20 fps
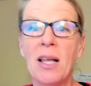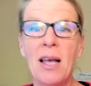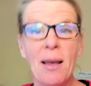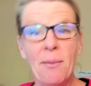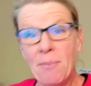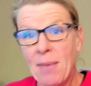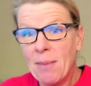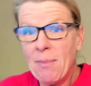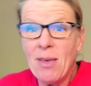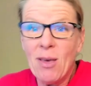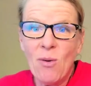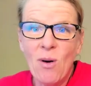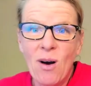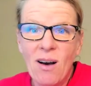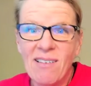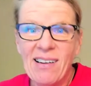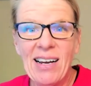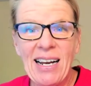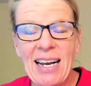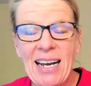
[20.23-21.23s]
Maybe you are
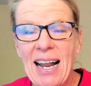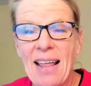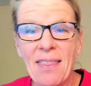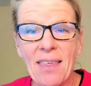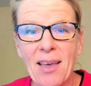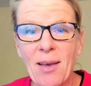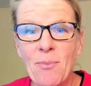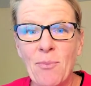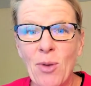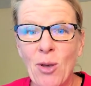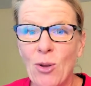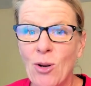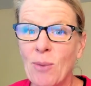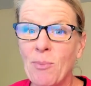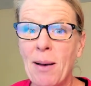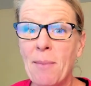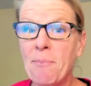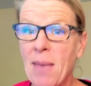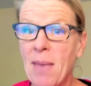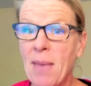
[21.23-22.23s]
right at the computer, but
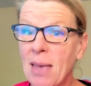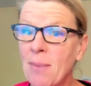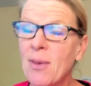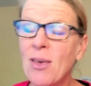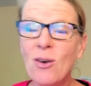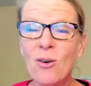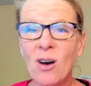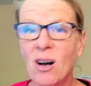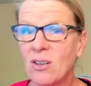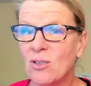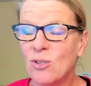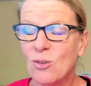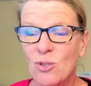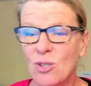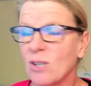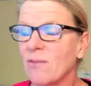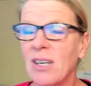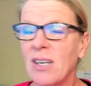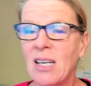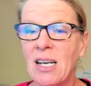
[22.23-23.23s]
maybe you're also
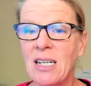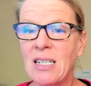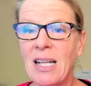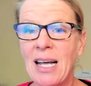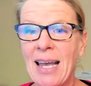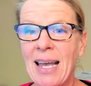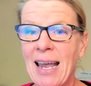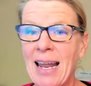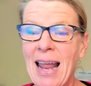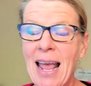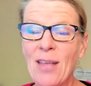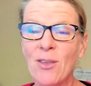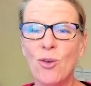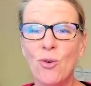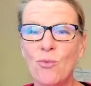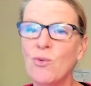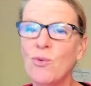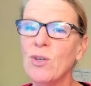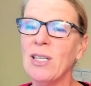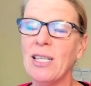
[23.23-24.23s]
serving a client and you
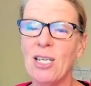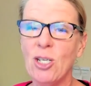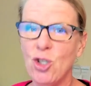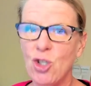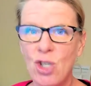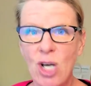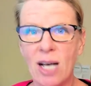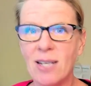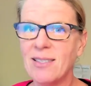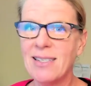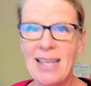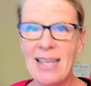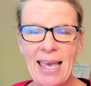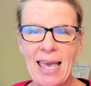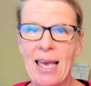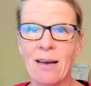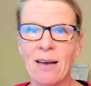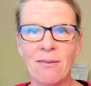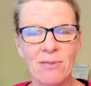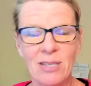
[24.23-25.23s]
really just
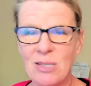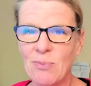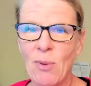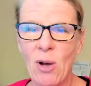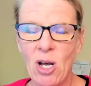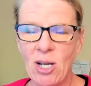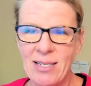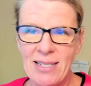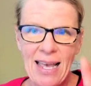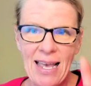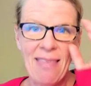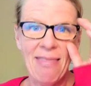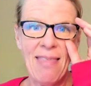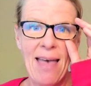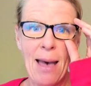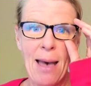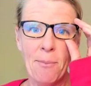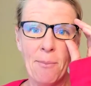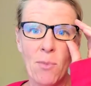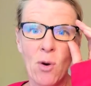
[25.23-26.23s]
can't respond in
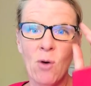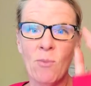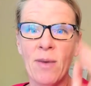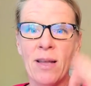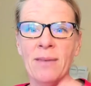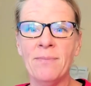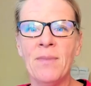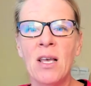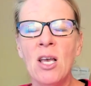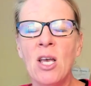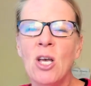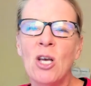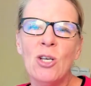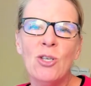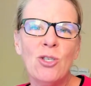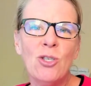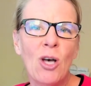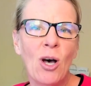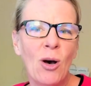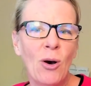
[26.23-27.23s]
that moment.
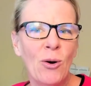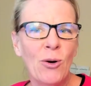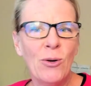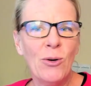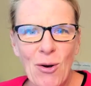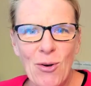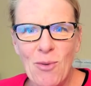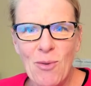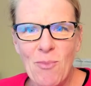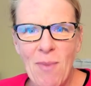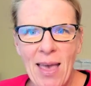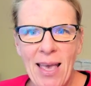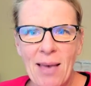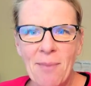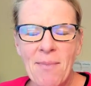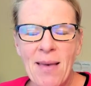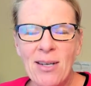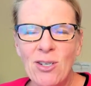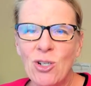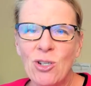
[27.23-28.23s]
So you make a
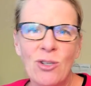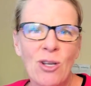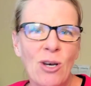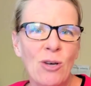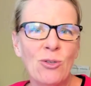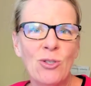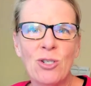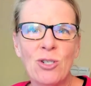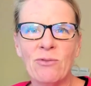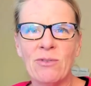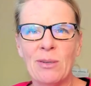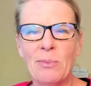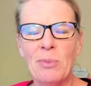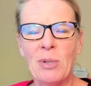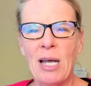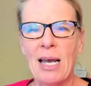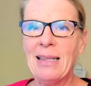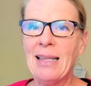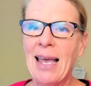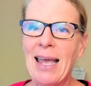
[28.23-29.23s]
mental note to reply
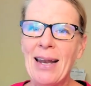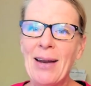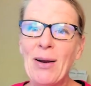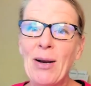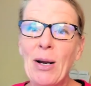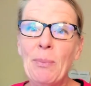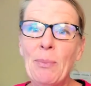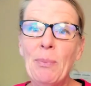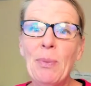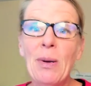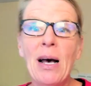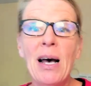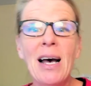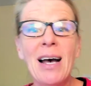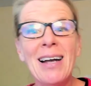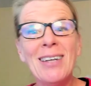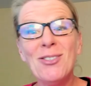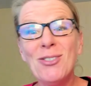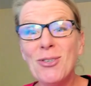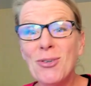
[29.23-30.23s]
later,
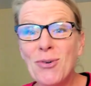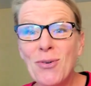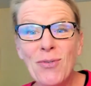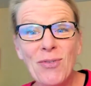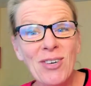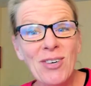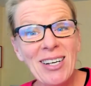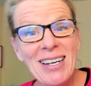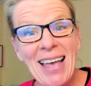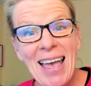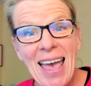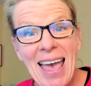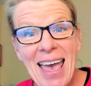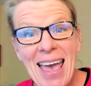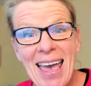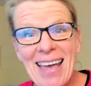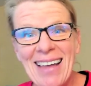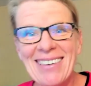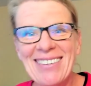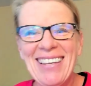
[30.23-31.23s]
but you
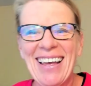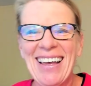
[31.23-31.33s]
forget.